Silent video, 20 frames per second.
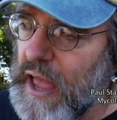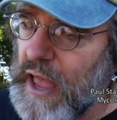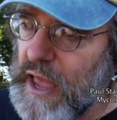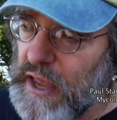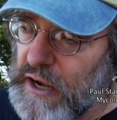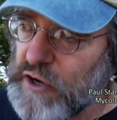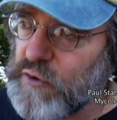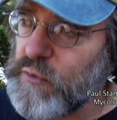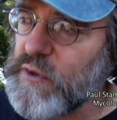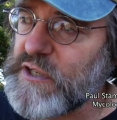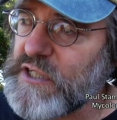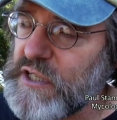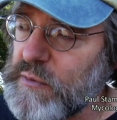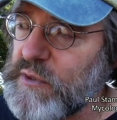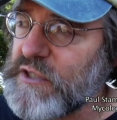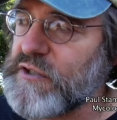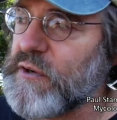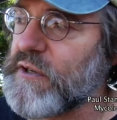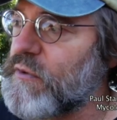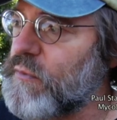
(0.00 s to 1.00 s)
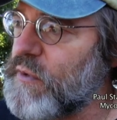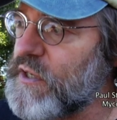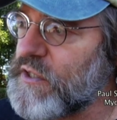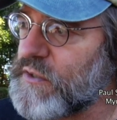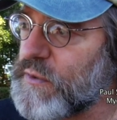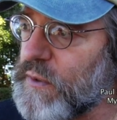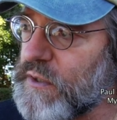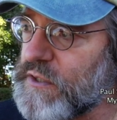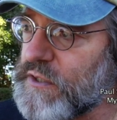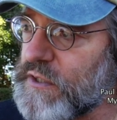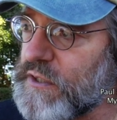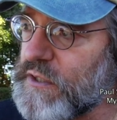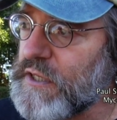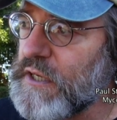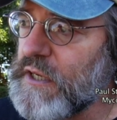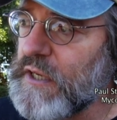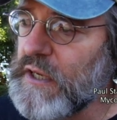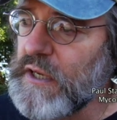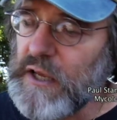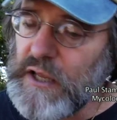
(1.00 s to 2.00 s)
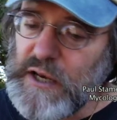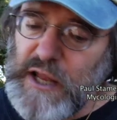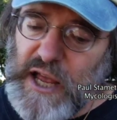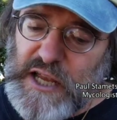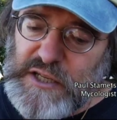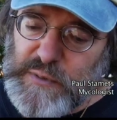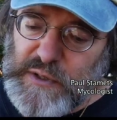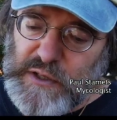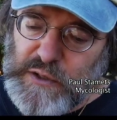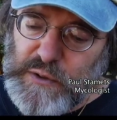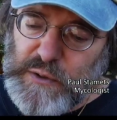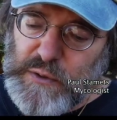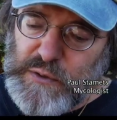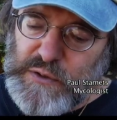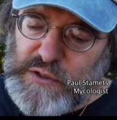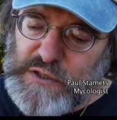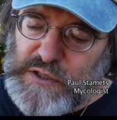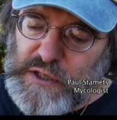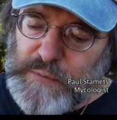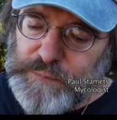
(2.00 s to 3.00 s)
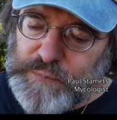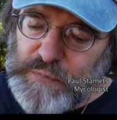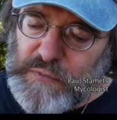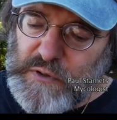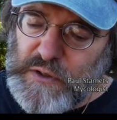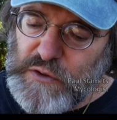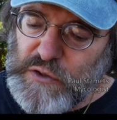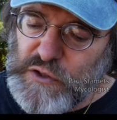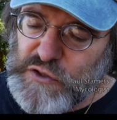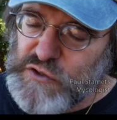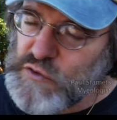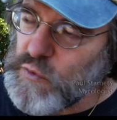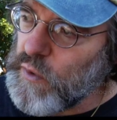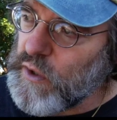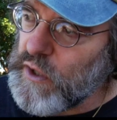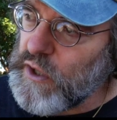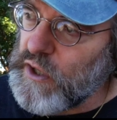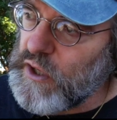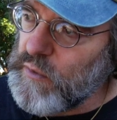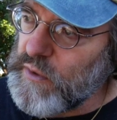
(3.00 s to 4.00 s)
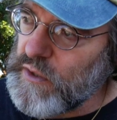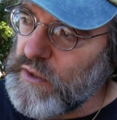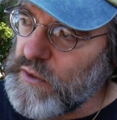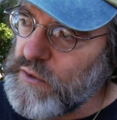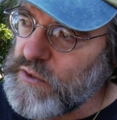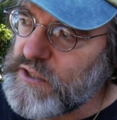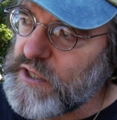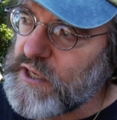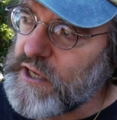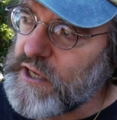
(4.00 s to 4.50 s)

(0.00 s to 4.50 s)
and increasingly restricted resources. And as we lose the soil, we lose the